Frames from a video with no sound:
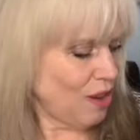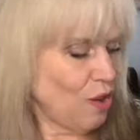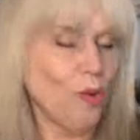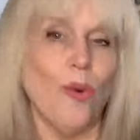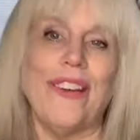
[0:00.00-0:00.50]

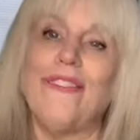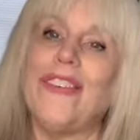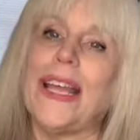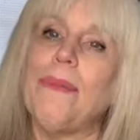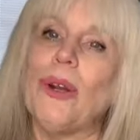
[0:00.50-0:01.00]
what
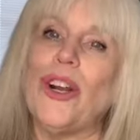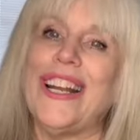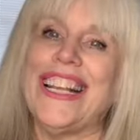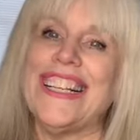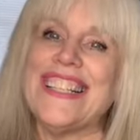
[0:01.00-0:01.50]
fiber
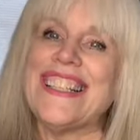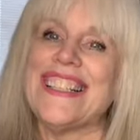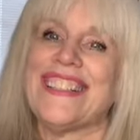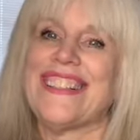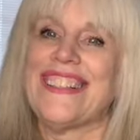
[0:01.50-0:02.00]
it is.
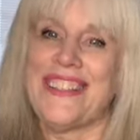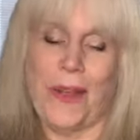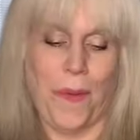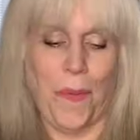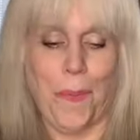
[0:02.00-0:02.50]
So